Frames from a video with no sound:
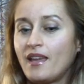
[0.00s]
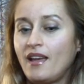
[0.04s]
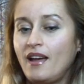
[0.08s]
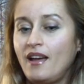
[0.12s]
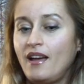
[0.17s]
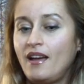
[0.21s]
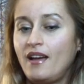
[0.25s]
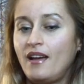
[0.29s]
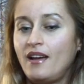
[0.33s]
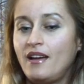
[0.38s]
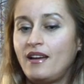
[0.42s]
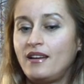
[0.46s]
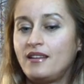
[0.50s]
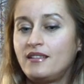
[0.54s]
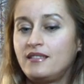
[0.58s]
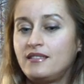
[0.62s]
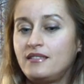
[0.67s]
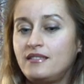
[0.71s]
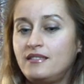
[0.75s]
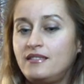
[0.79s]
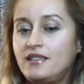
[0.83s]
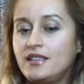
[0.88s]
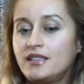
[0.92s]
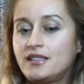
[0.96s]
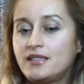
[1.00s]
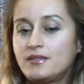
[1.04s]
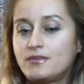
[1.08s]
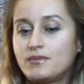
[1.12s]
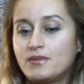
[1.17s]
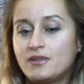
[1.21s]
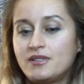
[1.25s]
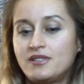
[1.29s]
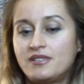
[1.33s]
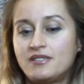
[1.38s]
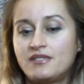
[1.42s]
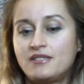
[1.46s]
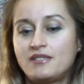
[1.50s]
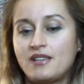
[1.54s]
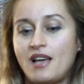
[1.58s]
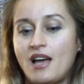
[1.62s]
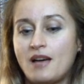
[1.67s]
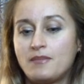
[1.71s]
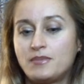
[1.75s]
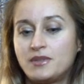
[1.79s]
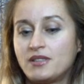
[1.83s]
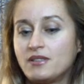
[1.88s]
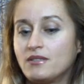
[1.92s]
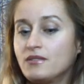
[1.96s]
And this was
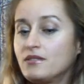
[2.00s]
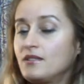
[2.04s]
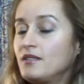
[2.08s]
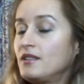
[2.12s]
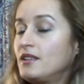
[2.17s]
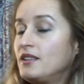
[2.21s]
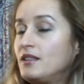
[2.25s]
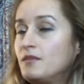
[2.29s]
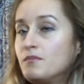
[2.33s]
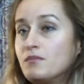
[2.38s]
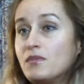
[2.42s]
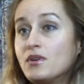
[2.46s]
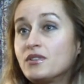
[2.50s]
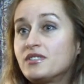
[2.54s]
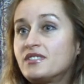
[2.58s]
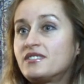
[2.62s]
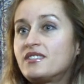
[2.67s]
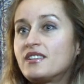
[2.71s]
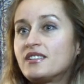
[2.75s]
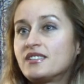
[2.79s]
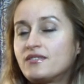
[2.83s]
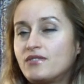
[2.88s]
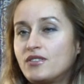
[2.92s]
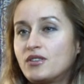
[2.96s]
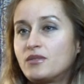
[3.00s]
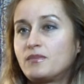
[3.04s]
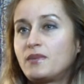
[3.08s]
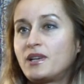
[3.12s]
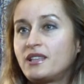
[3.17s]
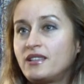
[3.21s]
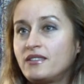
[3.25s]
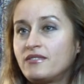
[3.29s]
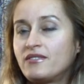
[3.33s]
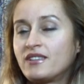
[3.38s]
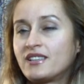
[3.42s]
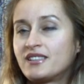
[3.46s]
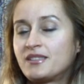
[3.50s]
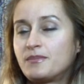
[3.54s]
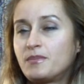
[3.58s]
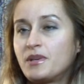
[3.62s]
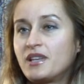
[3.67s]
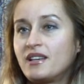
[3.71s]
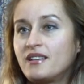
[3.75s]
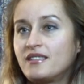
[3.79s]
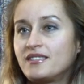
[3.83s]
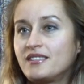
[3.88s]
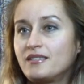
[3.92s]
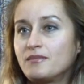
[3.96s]
absolutely the most transformative
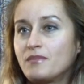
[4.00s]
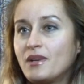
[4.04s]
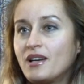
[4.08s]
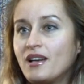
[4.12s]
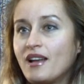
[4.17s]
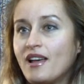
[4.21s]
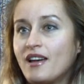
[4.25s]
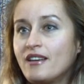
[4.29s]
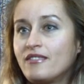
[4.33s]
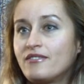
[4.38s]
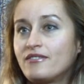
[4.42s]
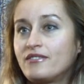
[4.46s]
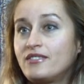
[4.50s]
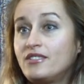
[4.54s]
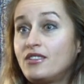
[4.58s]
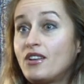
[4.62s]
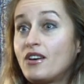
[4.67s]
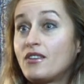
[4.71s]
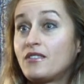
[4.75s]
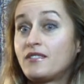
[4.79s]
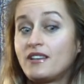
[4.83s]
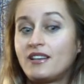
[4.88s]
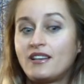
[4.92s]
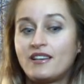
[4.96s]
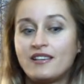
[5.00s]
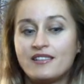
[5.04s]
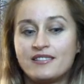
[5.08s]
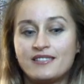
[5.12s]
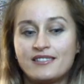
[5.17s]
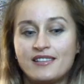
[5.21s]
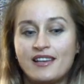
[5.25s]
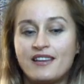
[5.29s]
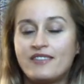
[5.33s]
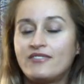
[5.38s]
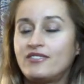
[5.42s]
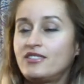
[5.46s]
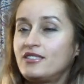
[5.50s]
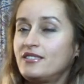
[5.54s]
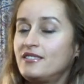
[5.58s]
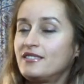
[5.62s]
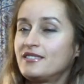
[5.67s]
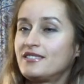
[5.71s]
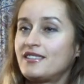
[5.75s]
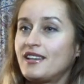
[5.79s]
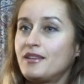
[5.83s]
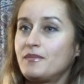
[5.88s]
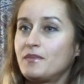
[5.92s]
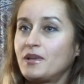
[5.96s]
experience in my life. Nothing is ever the
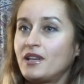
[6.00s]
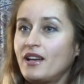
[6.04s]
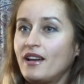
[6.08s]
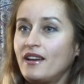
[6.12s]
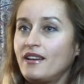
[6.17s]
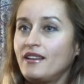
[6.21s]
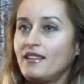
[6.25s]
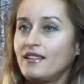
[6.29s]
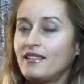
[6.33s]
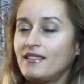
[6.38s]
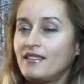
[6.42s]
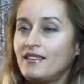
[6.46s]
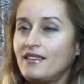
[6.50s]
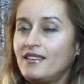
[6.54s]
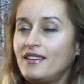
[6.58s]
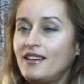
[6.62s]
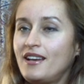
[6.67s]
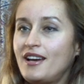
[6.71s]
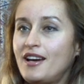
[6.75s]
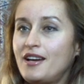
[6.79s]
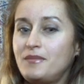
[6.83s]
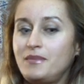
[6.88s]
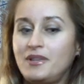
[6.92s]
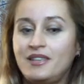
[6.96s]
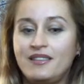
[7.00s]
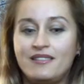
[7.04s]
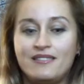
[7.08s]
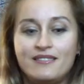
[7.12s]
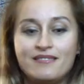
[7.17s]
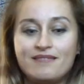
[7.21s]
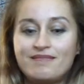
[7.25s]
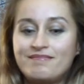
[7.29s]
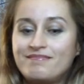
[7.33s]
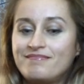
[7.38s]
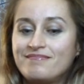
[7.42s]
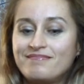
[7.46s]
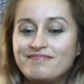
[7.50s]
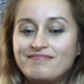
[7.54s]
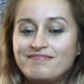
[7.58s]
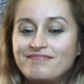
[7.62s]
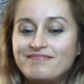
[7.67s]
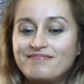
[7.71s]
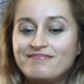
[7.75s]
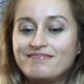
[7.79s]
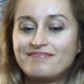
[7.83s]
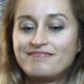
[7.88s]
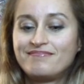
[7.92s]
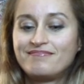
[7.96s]
same again. I mean,
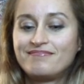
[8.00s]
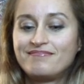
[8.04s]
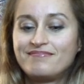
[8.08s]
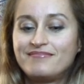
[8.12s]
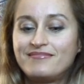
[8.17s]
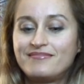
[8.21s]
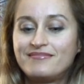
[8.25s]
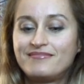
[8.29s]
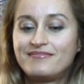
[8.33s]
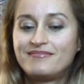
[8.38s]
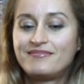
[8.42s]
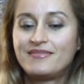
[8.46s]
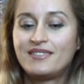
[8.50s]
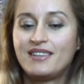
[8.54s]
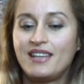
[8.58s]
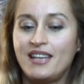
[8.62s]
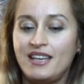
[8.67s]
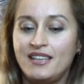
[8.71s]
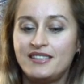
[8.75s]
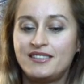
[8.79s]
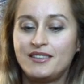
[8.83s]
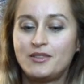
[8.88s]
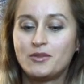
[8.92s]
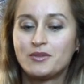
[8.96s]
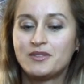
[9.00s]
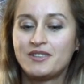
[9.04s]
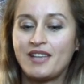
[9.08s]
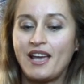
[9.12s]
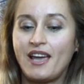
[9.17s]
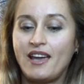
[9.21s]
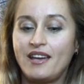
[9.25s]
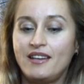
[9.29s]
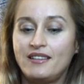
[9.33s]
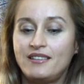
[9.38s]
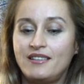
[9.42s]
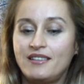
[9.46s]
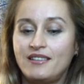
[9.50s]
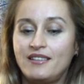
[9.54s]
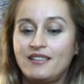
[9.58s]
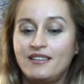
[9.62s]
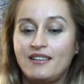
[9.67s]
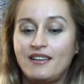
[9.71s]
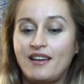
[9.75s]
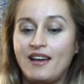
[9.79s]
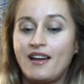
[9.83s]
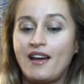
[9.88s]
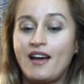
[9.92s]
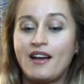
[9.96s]
easy to say that
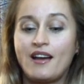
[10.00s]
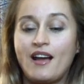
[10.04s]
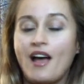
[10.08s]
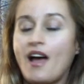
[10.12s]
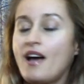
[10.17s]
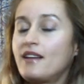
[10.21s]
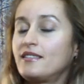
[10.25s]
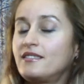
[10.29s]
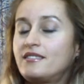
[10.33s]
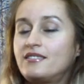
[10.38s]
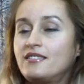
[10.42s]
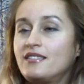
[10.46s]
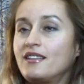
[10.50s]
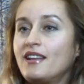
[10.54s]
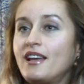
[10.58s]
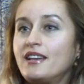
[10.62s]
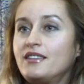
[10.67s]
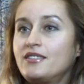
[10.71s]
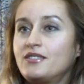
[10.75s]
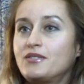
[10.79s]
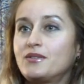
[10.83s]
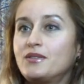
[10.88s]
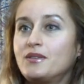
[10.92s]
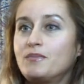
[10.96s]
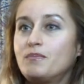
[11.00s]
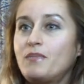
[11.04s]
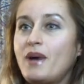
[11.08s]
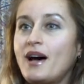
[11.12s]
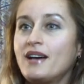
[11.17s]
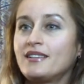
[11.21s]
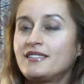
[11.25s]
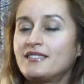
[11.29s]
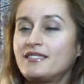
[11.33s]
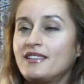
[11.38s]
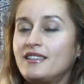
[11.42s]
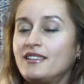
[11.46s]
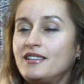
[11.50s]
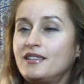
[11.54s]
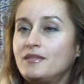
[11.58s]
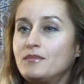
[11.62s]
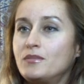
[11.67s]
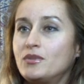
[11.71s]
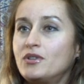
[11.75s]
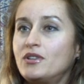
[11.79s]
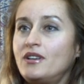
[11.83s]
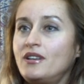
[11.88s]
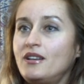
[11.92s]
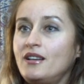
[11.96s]
I can't relate to the past
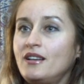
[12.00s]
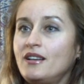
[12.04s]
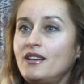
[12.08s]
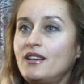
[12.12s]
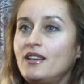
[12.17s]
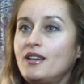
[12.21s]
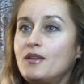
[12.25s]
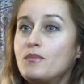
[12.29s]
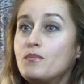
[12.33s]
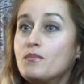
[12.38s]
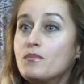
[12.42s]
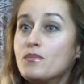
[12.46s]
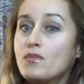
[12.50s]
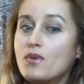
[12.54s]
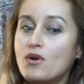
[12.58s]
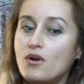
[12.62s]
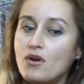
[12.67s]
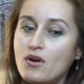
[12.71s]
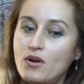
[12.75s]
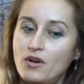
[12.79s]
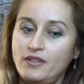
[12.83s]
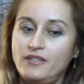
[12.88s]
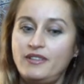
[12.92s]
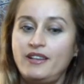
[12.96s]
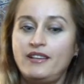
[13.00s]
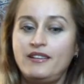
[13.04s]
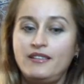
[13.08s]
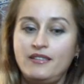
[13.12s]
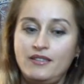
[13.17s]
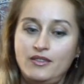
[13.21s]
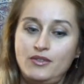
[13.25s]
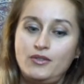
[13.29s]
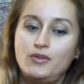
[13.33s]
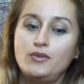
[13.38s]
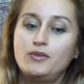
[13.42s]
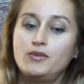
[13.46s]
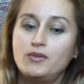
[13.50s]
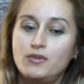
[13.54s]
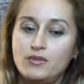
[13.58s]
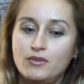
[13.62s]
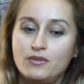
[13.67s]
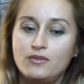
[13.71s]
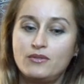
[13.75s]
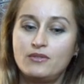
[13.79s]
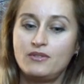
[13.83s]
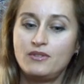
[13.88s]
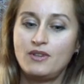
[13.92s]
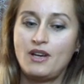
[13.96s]
anymore more than to
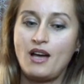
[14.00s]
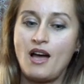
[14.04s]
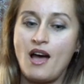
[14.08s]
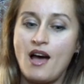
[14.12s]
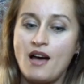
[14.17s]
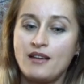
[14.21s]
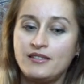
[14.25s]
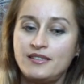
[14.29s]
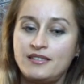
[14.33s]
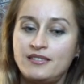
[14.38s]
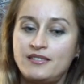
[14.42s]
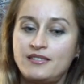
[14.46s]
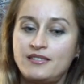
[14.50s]
us,